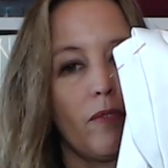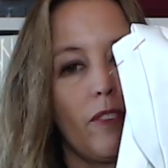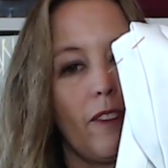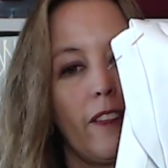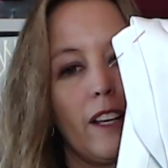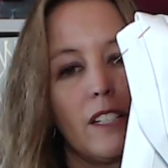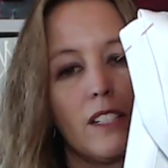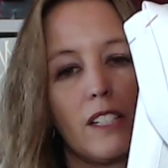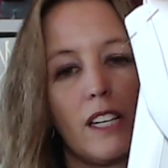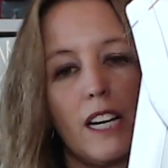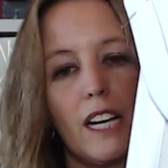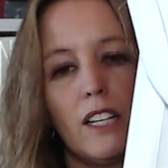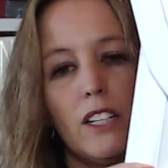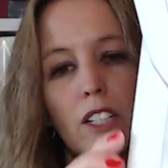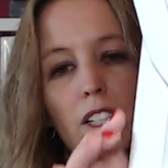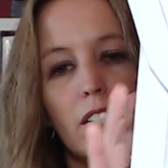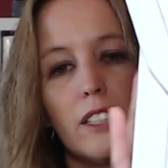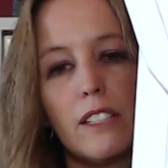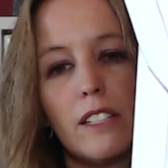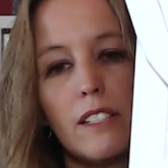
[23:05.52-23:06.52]
And it's kind of
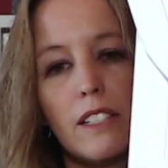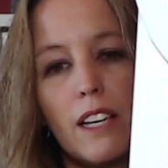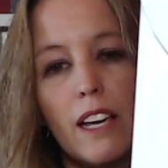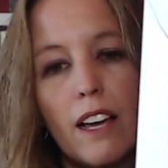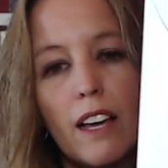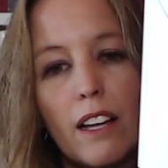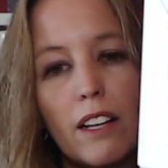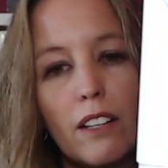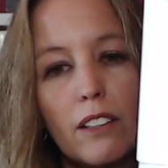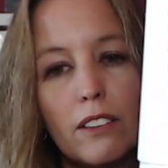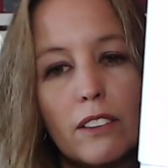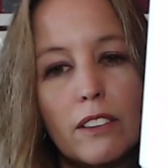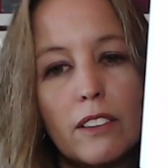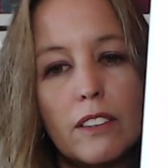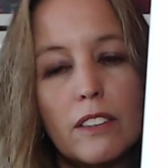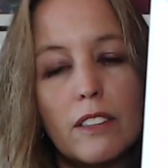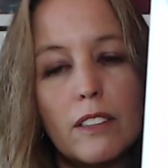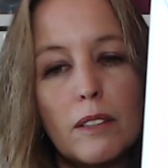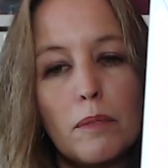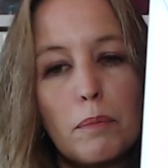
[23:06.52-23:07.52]
hard to tell,
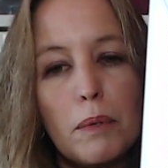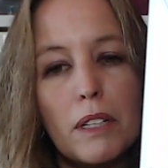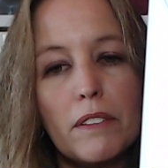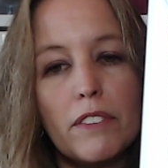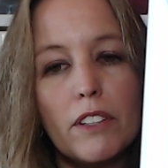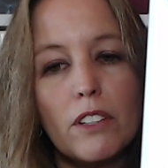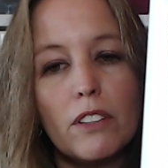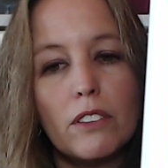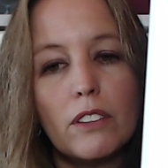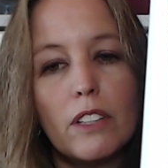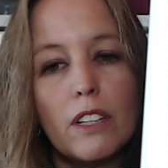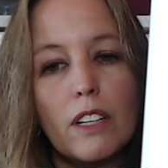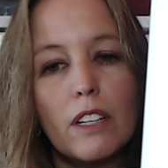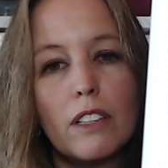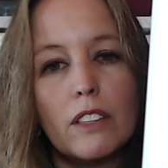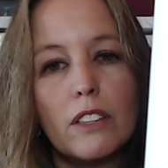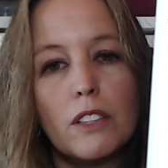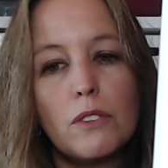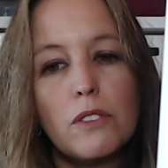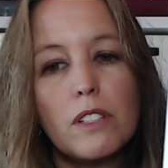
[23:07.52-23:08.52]
but if you look
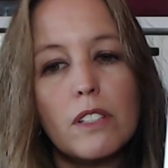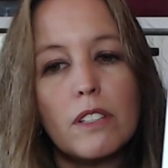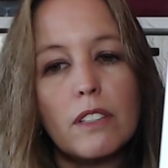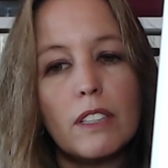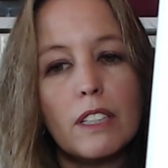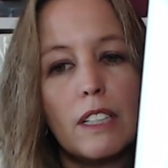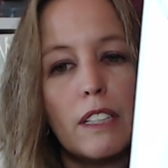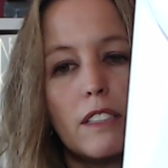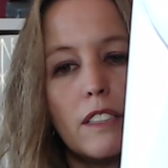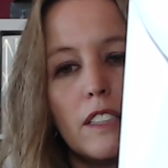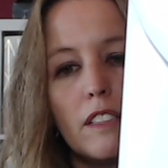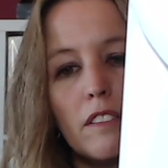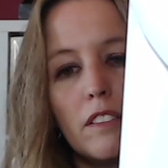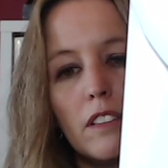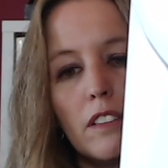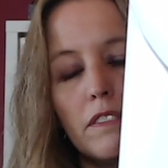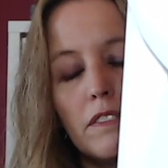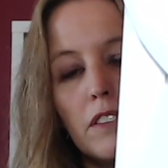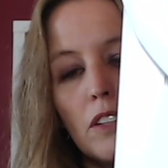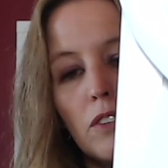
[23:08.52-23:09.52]
closely, see if
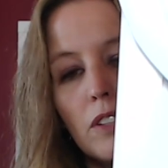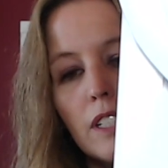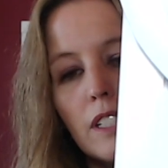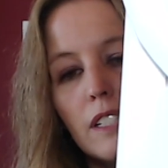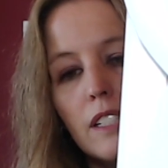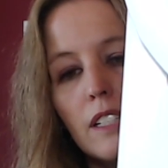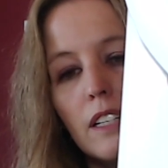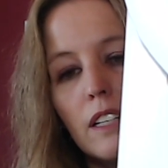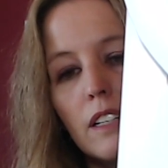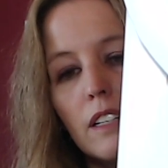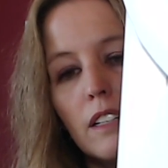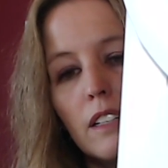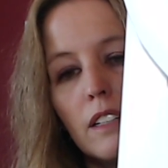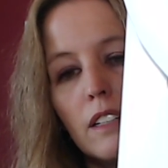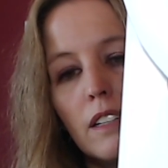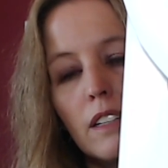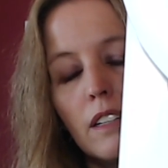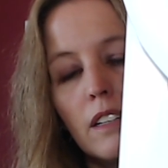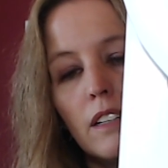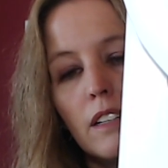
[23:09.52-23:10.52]
it'll focus in,
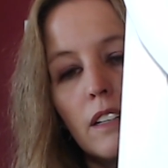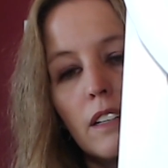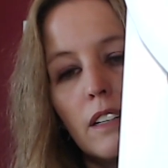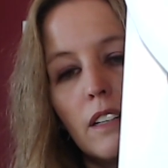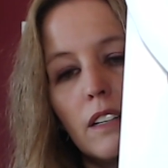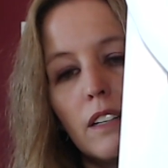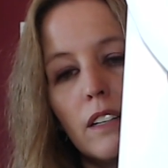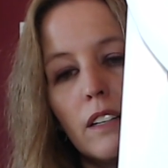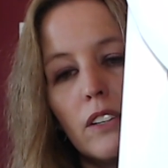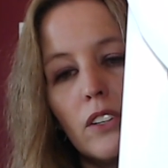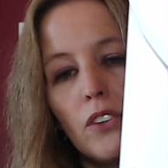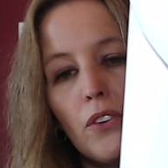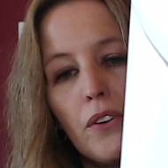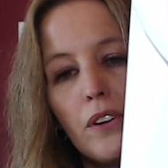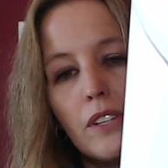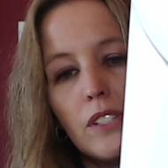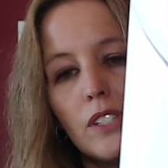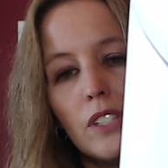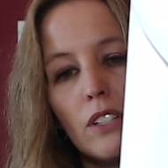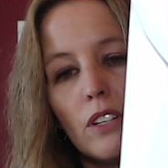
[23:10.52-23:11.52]
you
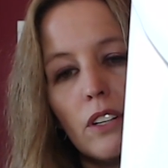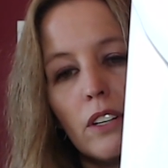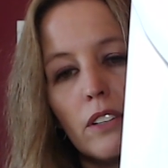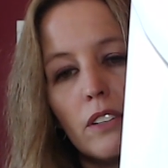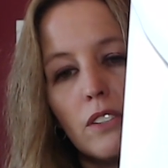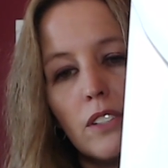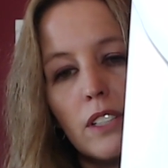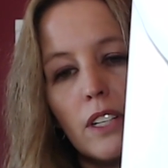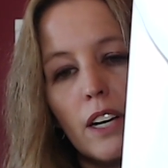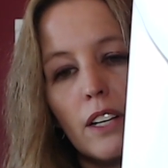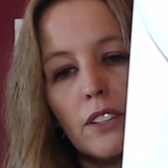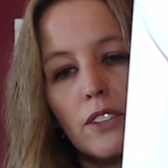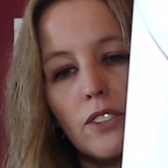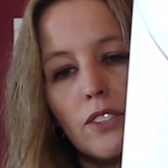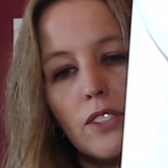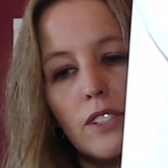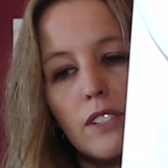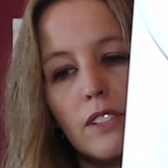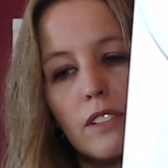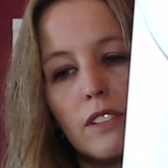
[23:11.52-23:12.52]
can see all those
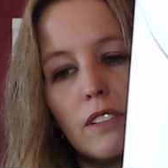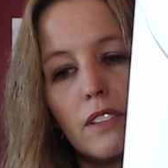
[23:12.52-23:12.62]
colors.